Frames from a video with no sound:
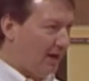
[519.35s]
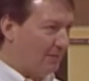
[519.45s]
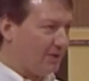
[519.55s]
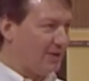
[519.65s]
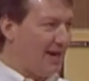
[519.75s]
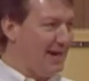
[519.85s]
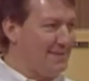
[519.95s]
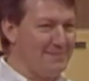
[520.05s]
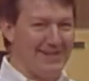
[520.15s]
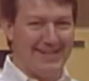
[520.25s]
I'm
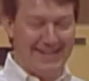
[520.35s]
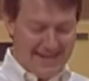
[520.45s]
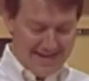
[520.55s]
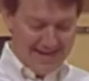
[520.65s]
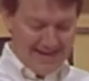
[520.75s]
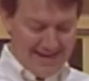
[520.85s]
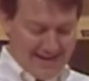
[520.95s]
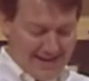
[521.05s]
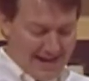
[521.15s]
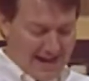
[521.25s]
ashamed. well, you were
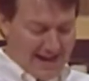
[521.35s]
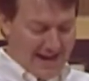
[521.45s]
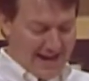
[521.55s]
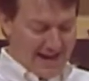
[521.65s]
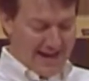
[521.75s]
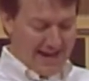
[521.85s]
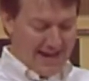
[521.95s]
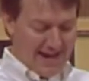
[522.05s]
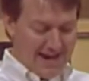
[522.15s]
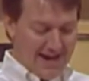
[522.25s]
really laying on the
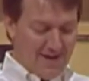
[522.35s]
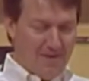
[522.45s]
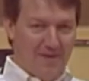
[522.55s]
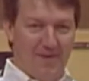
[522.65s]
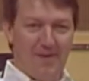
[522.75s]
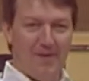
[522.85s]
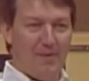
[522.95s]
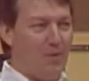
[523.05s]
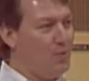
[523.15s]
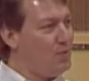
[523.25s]
food and, oh,
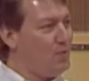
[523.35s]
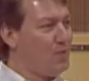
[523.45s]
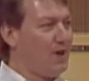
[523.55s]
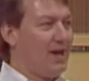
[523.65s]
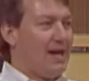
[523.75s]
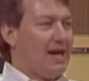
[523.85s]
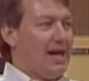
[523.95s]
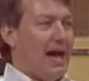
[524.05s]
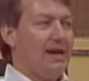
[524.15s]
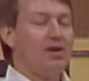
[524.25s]
and, and
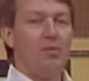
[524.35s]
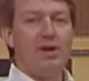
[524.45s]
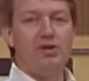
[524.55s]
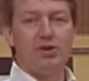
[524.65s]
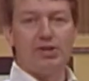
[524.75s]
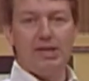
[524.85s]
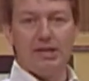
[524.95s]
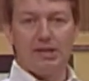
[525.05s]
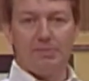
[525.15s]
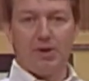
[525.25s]
beverage. I don't know when you'll see
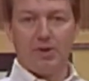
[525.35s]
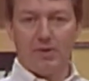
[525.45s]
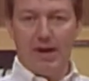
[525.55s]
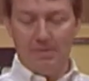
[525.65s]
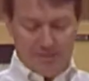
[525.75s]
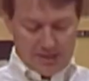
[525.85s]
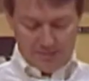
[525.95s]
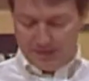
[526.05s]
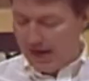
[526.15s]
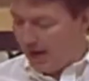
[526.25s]
this program.
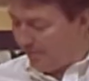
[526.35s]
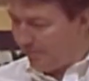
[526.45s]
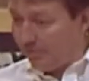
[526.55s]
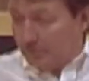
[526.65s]
Sometime.